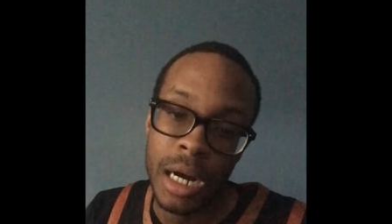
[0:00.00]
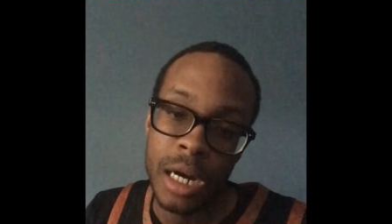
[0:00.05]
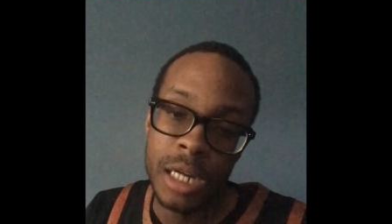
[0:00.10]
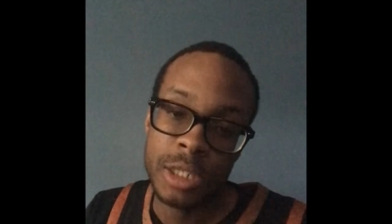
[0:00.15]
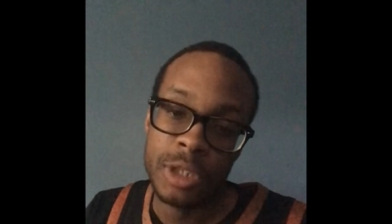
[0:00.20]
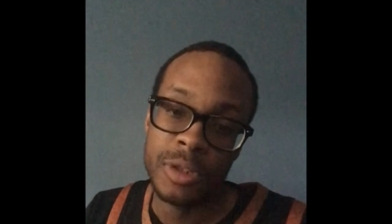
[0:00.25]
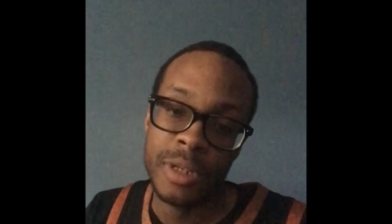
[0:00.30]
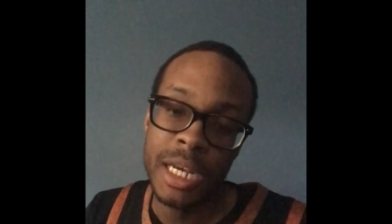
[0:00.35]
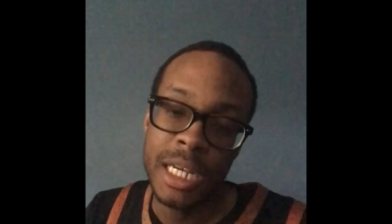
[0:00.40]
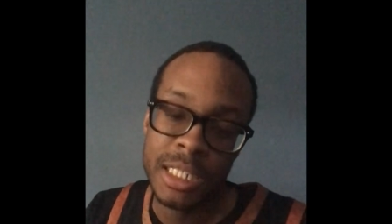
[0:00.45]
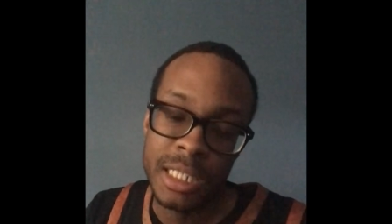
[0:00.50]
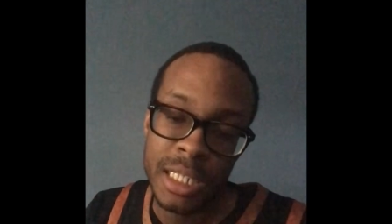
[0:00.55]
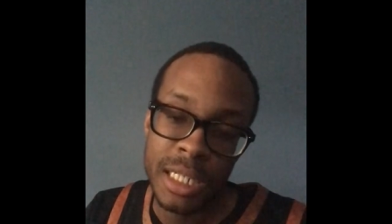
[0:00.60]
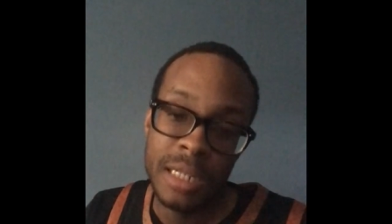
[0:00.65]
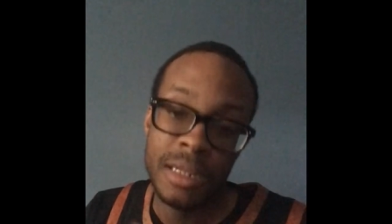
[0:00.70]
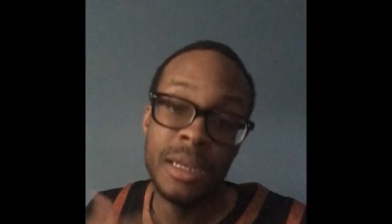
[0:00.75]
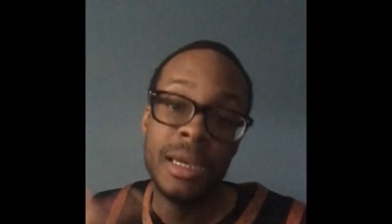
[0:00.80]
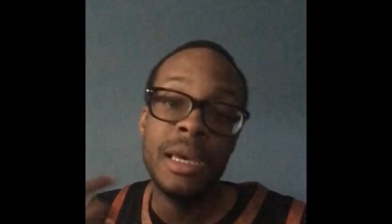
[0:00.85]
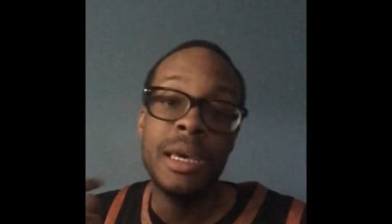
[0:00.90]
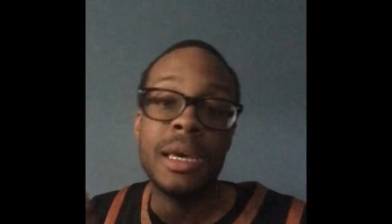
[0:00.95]
underscore
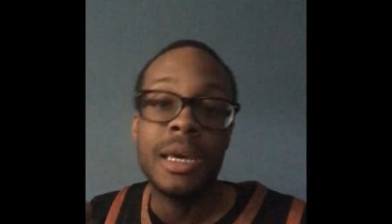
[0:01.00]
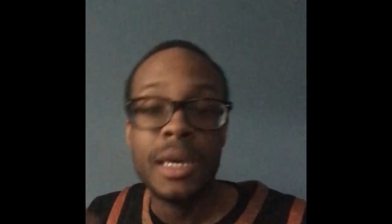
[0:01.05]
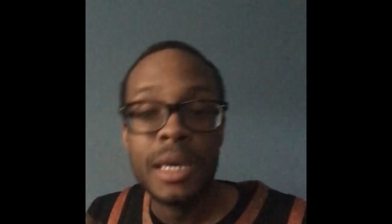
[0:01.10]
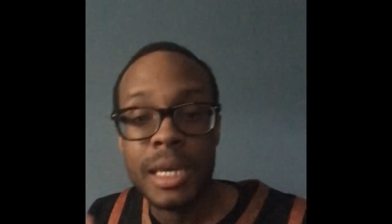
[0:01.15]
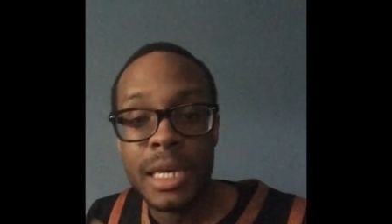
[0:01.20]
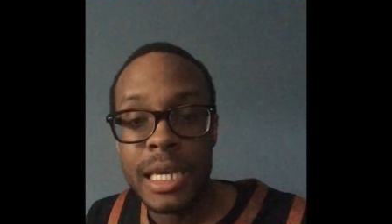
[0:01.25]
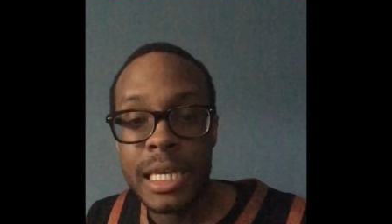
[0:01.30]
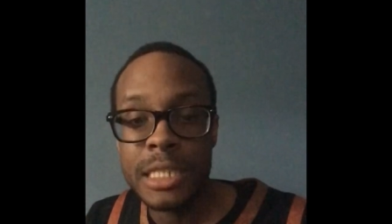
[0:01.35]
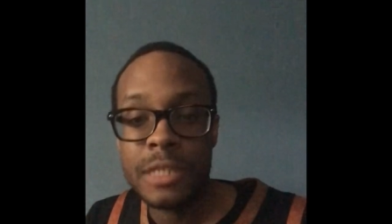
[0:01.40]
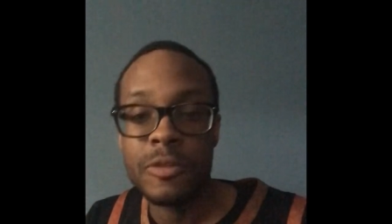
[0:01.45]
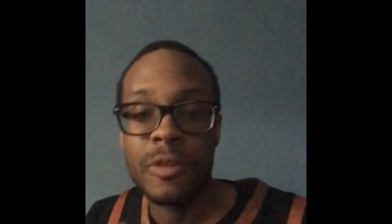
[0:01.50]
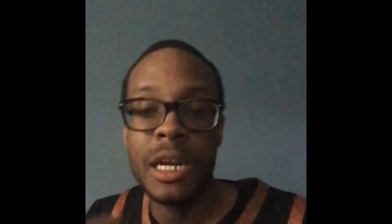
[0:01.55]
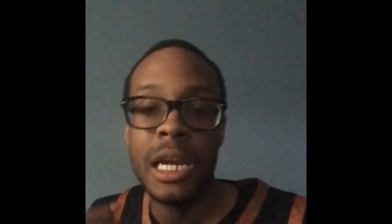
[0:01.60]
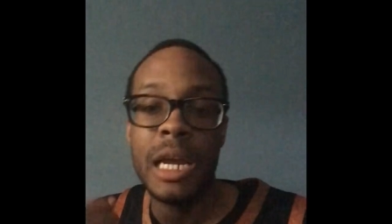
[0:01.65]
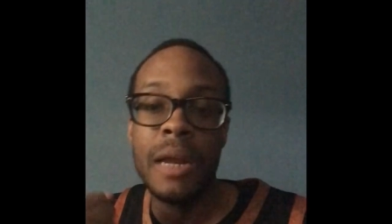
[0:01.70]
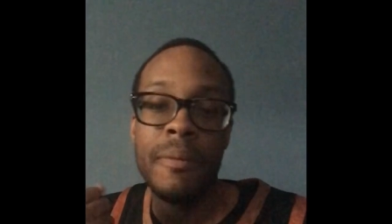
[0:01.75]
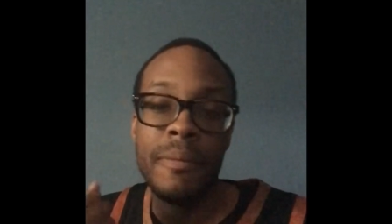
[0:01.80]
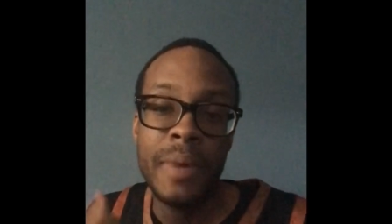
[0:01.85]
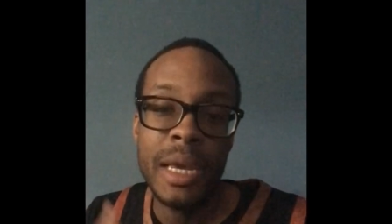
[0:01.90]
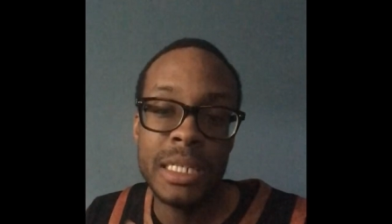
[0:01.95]
Nation,
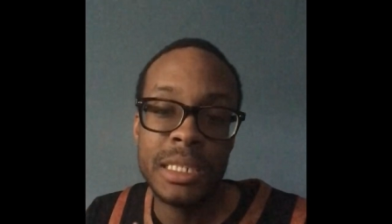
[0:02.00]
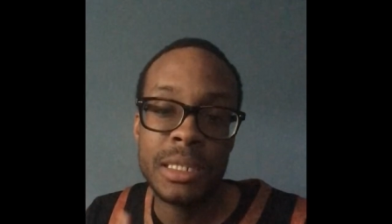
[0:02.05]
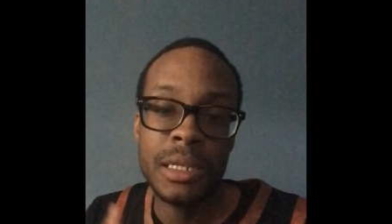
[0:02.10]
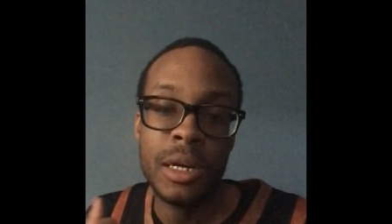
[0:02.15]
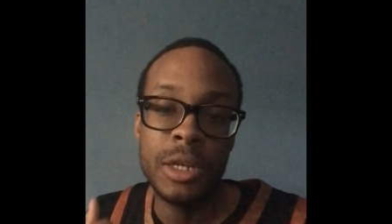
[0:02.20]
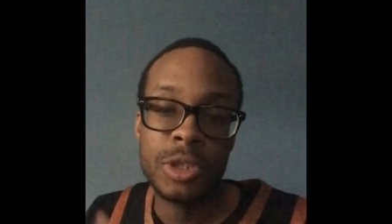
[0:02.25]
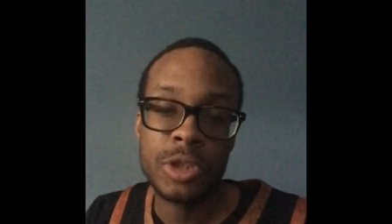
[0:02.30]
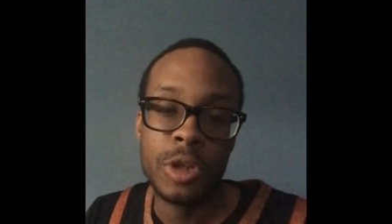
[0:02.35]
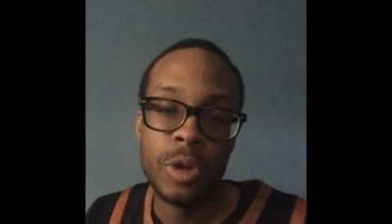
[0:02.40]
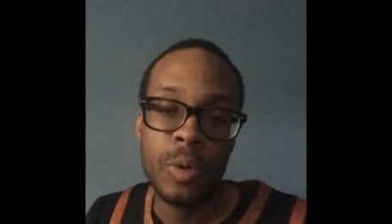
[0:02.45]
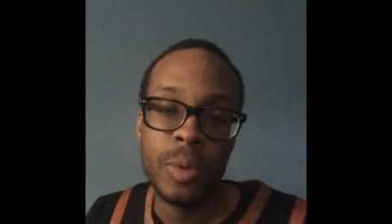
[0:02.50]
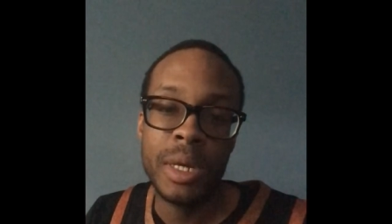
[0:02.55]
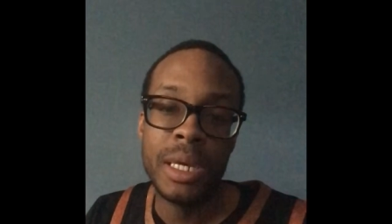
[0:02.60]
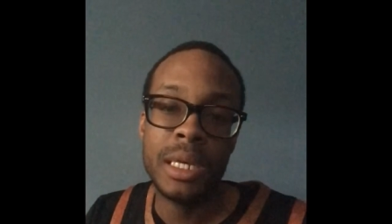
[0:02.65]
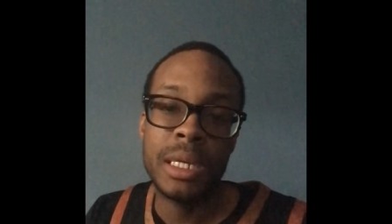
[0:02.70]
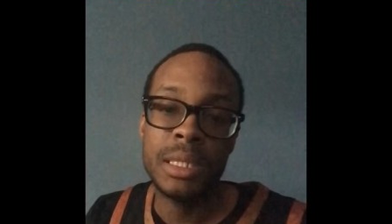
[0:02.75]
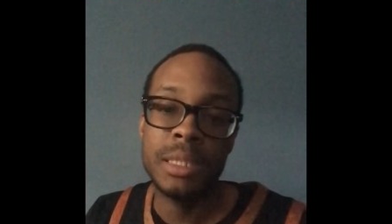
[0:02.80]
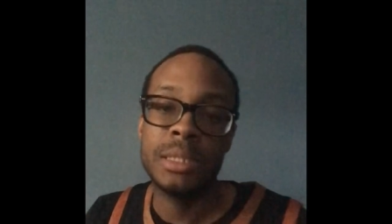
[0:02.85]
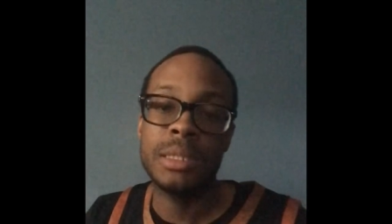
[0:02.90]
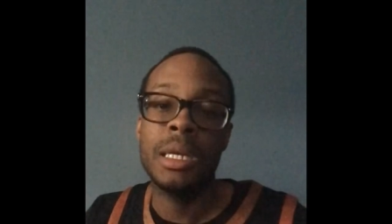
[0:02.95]
Instagram, Nation underscore
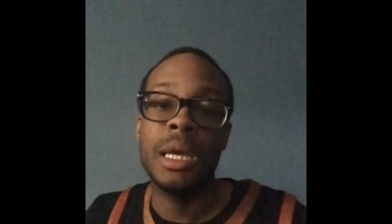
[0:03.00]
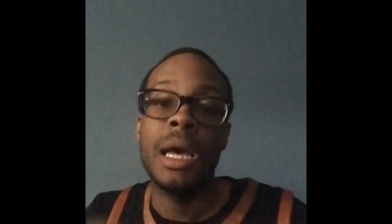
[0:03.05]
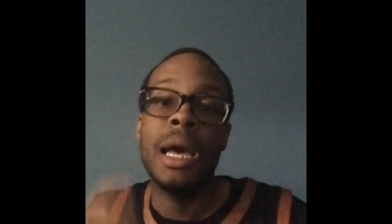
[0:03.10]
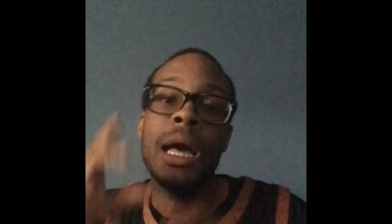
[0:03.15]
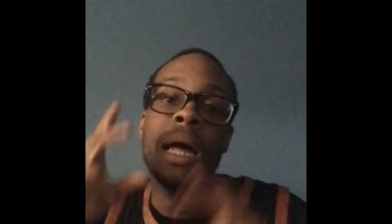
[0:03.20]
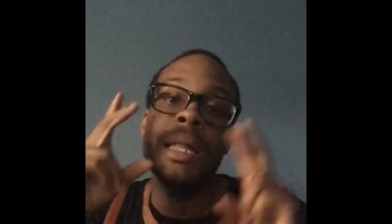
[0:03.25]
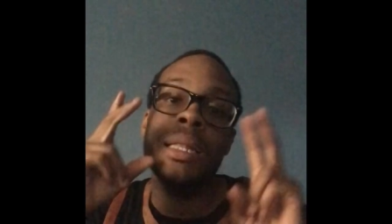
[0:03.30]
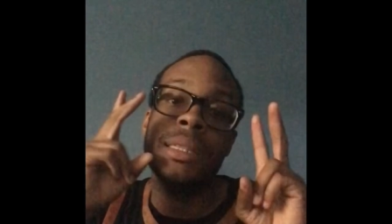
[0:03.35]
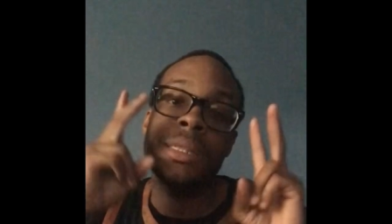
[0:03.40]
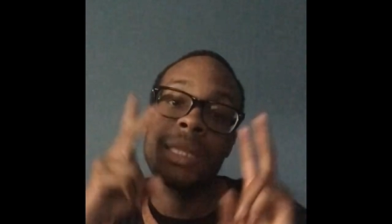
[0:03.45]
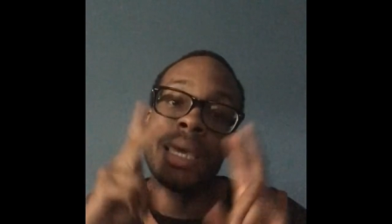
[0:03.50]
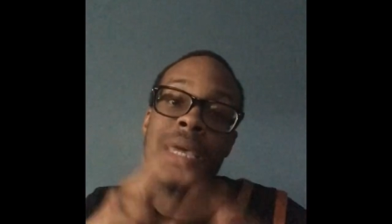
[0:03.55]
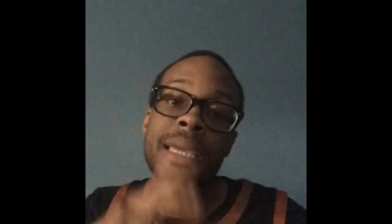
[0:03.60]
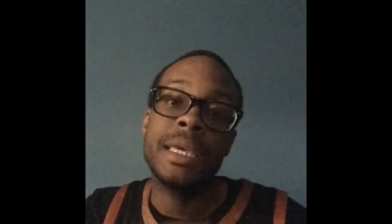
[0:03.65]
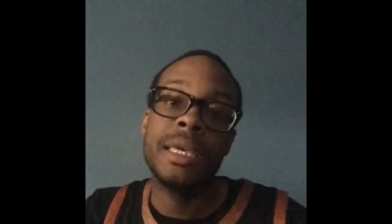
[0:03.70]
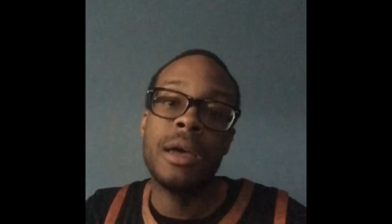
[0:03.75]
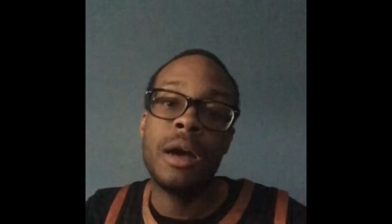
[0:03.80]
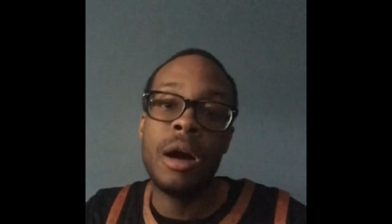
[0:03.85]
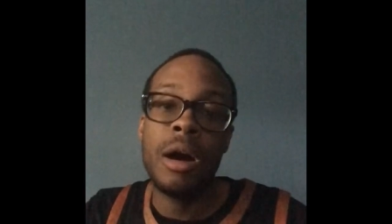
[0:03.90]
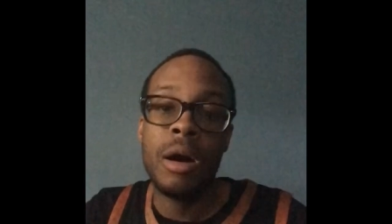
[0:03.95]
Wiz. Thank
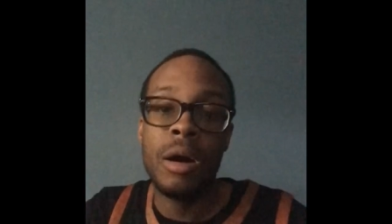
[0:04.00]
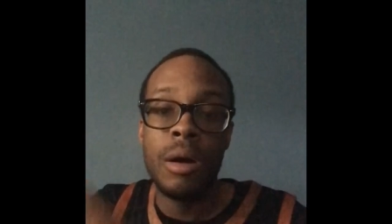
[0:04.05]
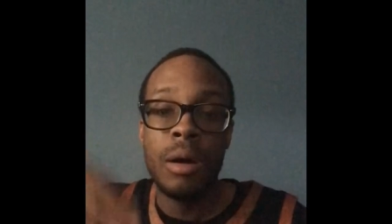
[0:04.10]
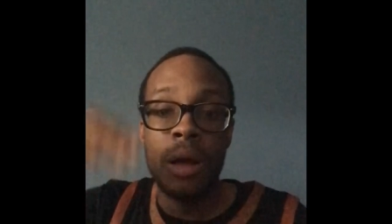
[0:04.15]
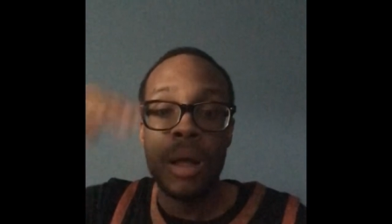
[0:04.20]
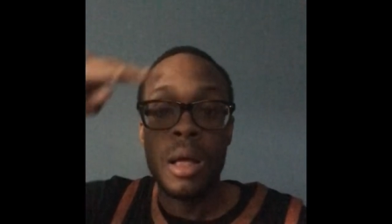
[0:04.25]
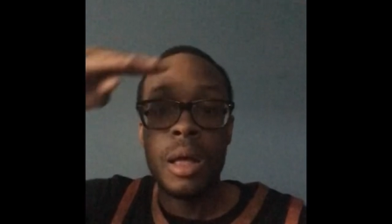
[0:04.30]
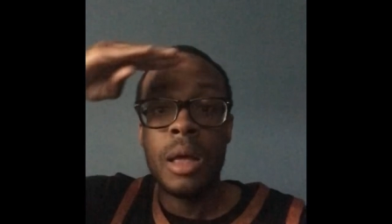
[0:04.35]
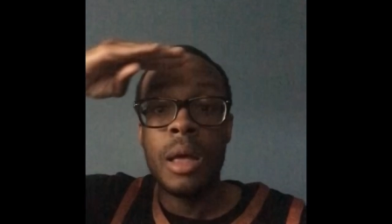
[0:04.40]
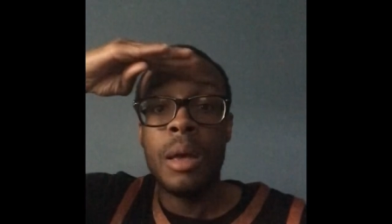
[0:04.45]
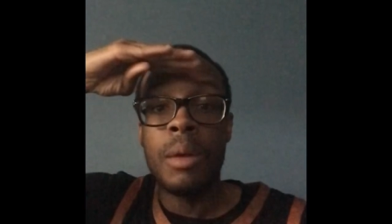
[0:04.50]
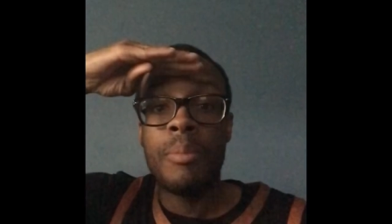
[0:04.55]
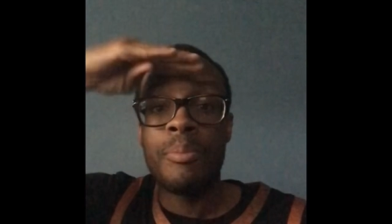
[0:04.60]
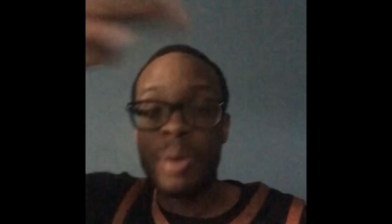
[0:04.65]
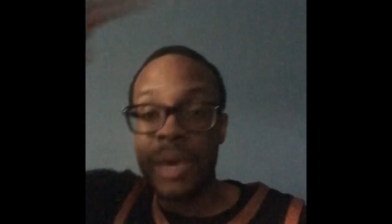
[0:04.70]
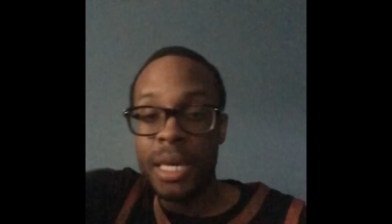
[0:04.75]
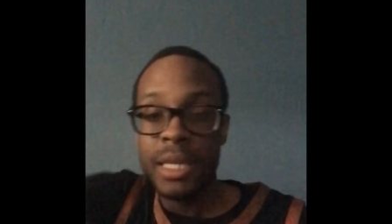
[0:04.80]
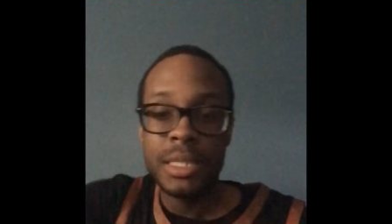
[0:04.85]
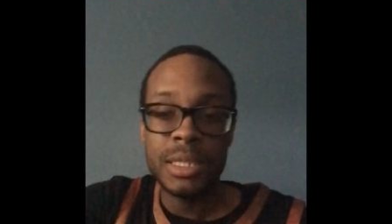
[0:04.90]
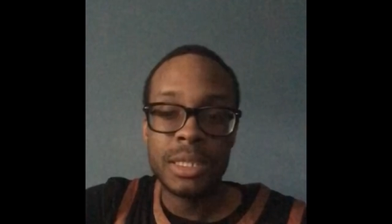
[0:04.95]
y'all.
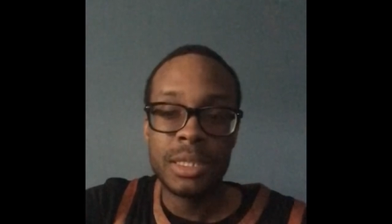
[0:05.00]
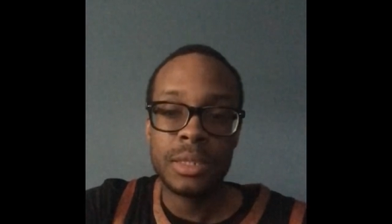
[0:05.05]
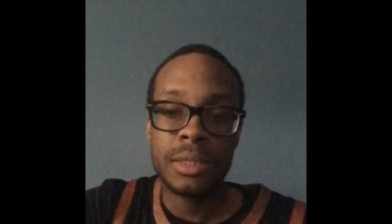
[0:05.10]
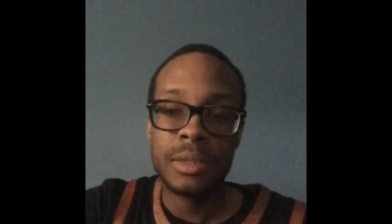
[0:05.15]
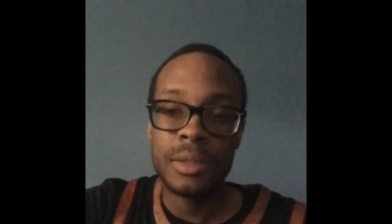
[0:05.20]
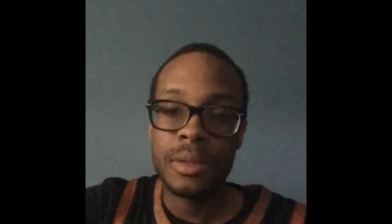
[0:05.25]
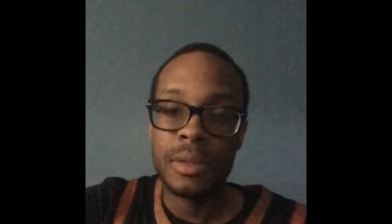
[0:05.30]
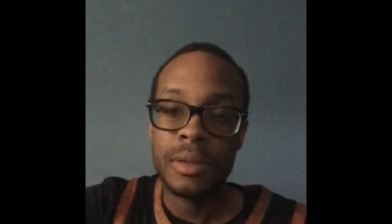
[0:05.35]
Peace.